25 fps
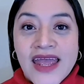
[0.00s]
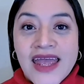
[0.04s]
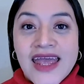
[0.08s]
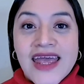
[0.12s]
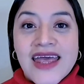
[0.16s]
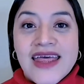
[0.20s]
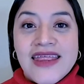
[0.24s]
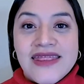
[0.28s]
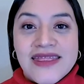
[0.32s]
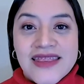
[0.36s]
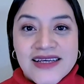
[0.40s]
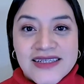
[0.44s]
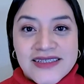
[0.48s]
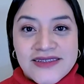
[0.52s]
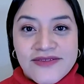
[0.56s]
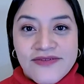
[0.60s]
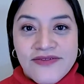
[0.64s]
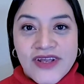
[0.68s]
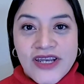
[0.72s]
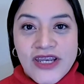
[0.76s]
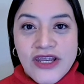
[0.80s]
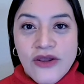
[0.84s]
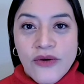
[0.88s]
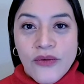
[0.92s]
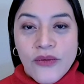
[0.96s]
In this
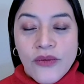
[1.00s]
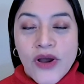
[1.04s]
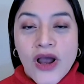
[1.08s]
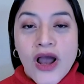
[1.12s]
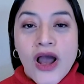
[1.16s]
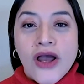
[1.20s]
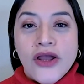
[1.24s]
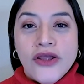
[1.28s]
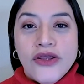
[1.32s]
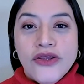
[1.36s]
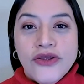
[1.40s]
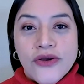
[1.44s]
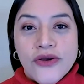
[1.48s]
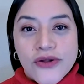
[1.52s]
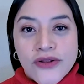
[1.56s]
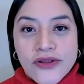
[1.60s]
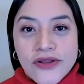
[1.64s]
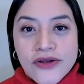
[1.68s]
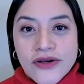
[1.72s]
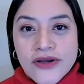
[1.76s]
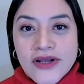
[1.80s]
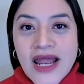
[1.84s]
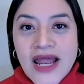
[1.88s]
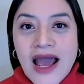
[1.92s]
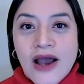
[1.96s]
video, you'll
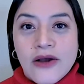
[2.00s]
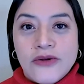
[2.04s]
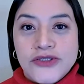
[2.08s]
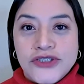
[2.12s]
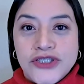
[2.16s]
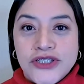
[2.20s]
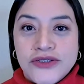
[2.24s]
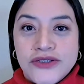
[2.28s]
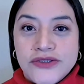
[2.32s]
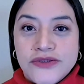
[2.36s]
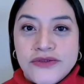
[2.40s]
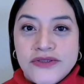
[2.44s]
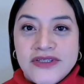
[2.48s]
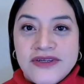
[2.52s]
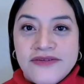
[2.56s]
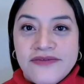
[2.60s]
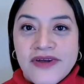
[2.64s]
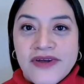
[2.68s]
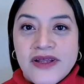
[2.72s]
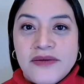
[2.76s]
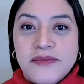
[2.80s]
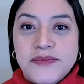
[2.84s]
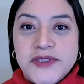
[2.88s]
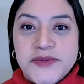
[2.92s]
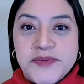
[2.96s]
learn how children
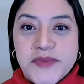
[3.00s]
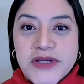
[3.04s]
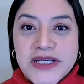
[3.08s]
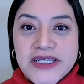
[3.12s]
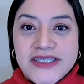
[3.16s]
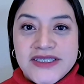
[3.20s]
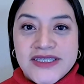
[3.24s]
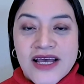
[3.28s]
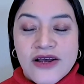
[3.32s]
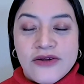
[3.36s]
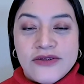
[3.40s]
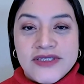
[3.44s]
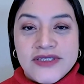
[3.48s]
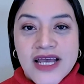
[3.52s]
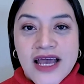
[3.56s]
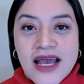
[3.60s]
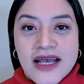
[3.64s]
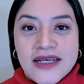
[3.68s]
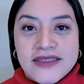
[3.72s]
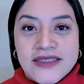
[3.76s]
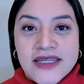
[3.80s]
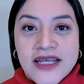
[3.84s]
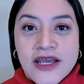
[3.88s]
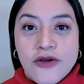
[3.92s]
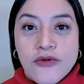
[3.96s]
develop speech sounds
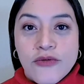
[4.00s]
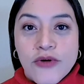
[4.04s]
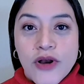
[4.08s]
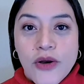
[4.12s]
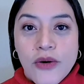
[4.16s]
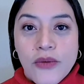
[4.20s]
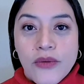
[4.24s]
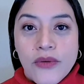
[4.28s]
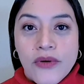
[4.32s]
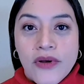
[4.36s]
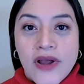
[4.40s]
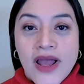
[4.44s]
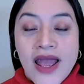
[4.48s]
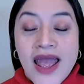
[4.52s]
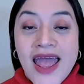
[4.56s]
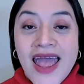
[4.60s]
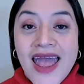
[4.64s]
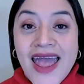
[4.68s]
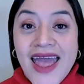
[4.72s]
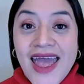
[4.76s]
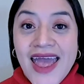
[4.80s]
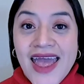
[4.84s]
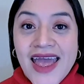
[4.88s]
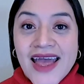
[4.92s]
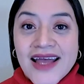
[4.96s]
as they grow
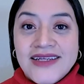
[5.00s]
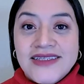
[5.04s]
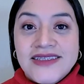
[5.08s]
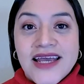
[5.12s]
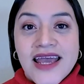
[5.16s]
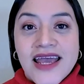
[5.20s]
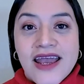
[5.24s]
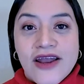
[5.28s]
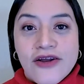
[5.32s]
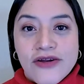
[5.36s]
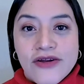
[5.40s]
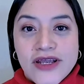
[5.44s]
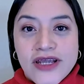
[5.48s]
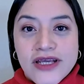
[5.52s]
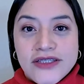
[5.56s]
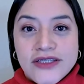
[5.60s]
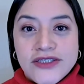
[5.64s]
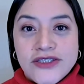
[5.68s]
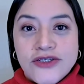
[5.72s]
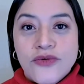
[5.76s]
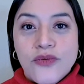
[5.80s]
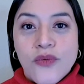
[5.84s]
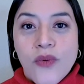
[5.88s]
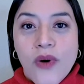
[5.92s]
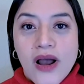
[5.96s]
and areas
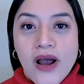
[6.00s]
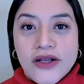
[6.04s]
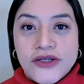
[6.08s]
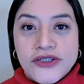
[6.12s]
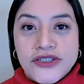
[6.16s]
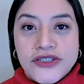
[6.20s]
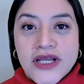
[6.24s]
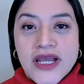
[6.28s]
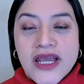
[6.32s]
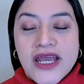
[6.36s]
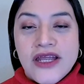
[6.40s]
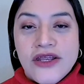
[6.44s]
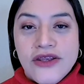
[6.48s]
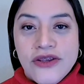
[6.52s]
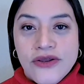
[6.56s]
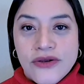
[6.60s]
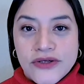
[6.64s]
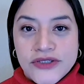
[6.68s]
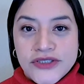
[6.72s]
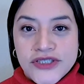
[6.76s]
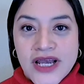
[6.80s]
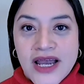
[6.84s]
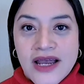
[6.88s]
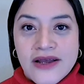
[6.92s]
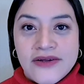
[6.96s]
to watch in your
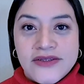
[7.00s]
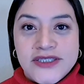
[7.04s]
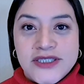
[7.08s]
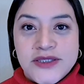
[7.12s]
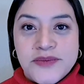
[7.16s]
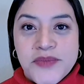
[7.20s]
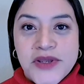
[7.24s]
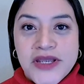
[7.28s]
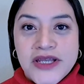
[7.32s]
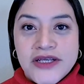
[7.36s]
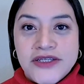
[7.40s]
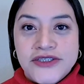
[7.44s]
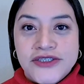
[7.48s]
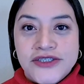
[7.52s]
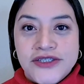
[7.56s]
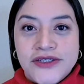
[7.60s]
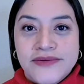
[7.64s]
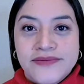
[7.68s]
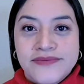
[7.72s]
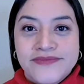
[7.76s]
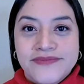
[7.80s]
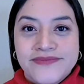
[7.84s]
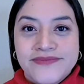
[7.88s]
child's speech.